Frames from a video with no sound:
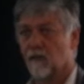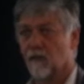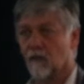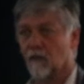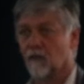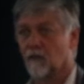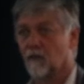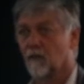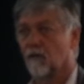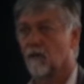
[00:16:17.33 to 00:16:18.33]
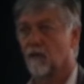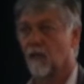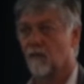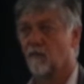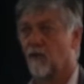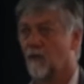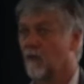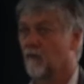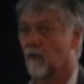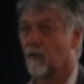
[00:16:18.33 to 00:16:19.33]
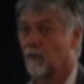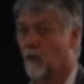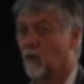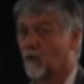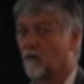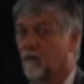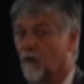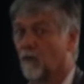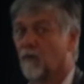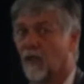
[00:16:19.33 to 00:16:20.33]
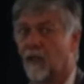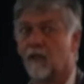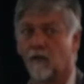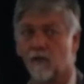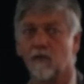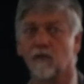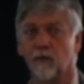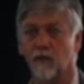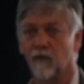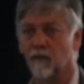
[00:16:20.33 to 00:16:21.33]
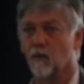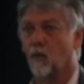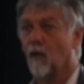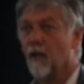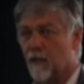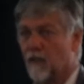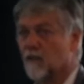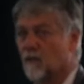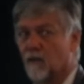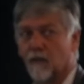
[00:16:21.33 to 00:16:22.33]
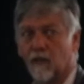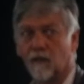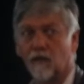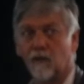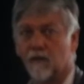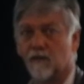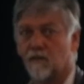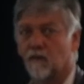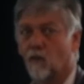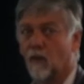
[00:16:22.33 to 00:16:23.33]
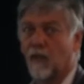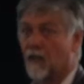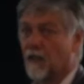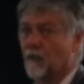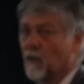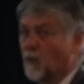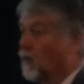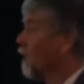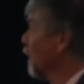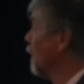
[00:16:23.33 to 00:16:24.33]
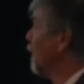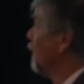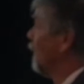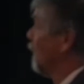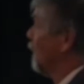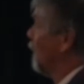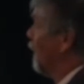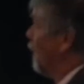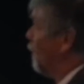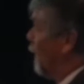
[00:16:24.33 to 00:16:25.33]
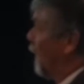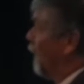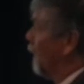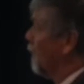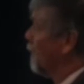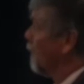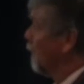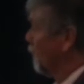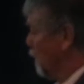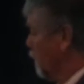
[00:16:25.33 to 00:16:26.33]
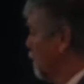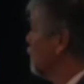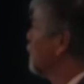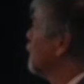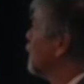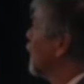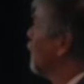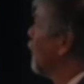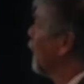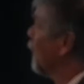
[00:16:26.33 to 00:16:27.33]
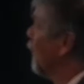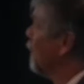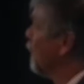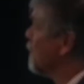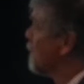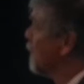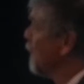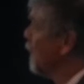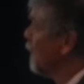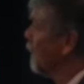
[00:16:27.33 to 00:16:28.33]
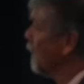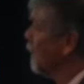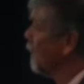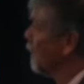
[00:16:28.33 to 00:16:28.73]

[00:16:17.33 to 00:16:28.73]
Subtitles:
So that's very, very important from an ecological point of view, why things grow where they grow, not just what are they, but why. And you look at that, and you can see here,